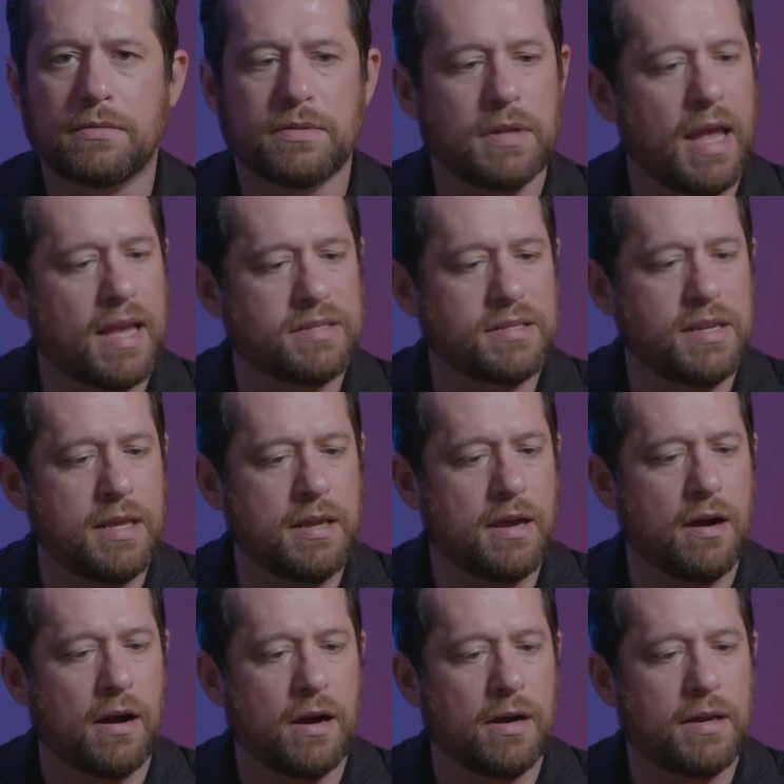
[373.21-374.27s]
SD
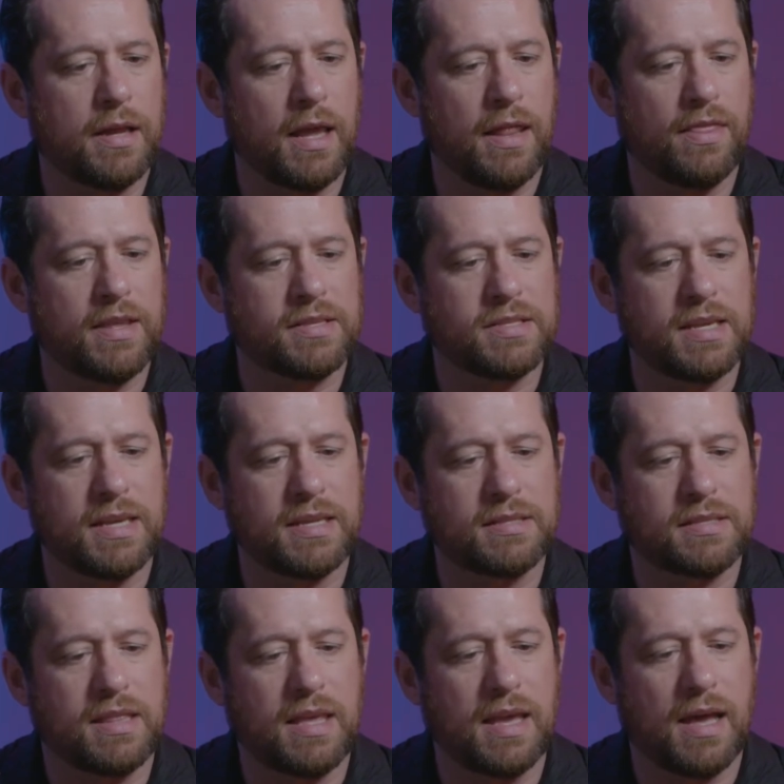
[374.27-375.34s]
card, and this
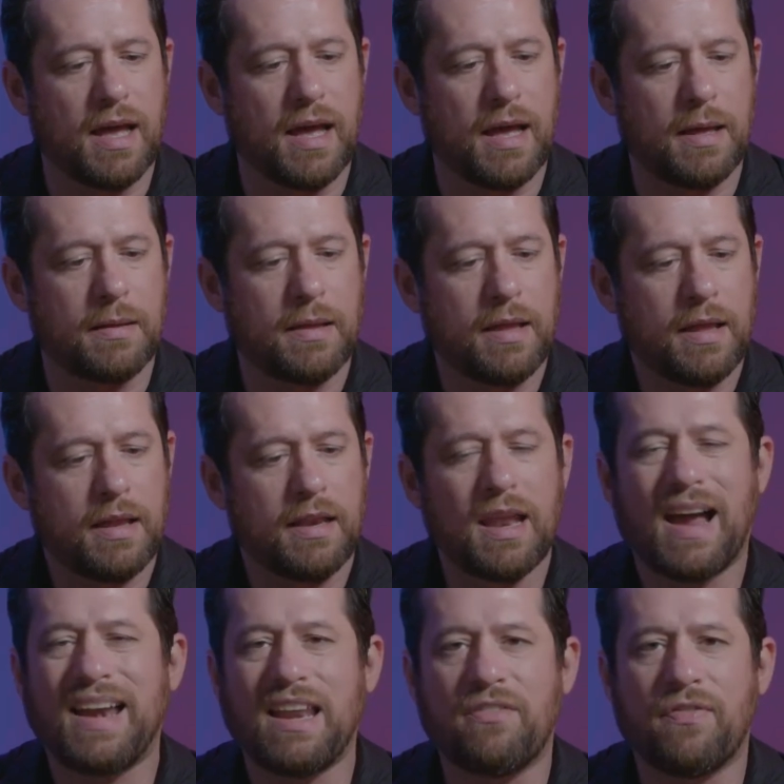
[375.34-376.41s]
is the
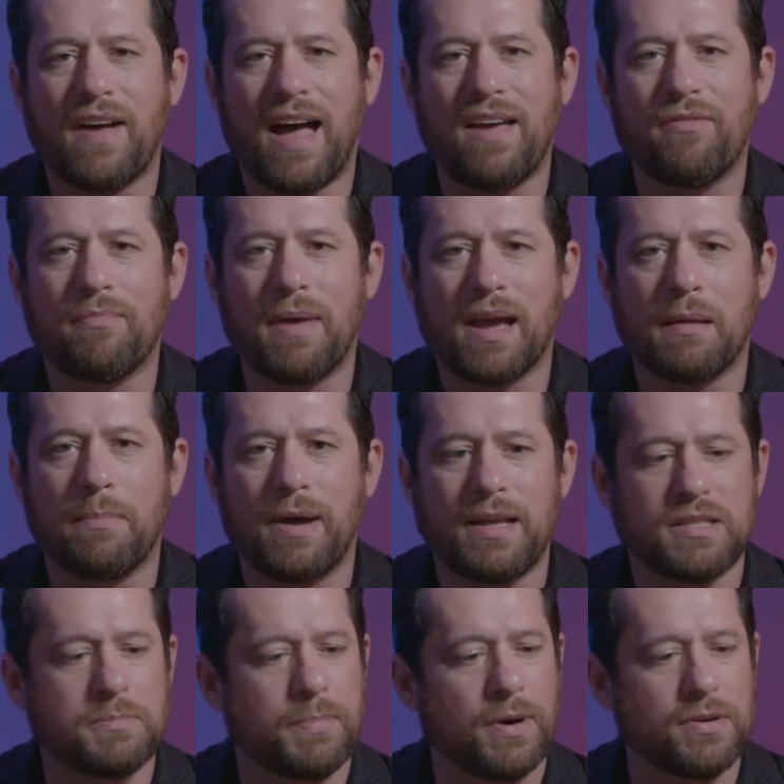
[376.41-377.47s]
95
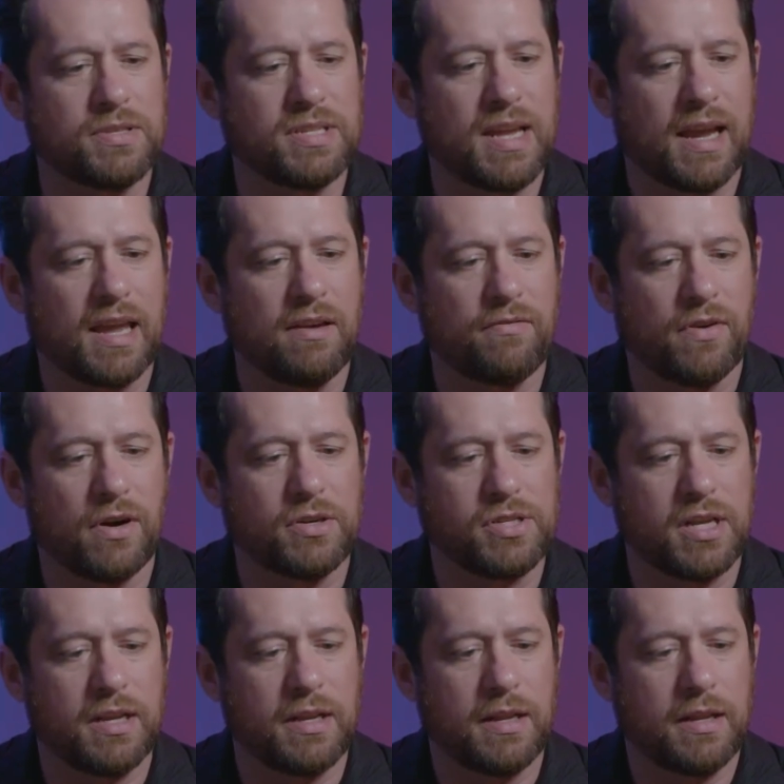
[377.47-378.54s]
megabytes per second
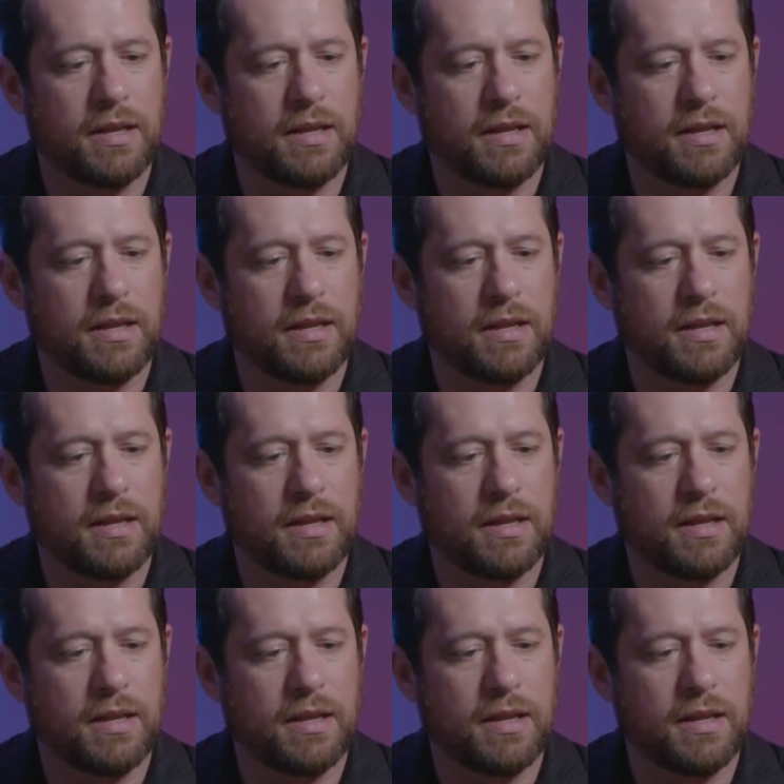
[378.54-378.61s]
version.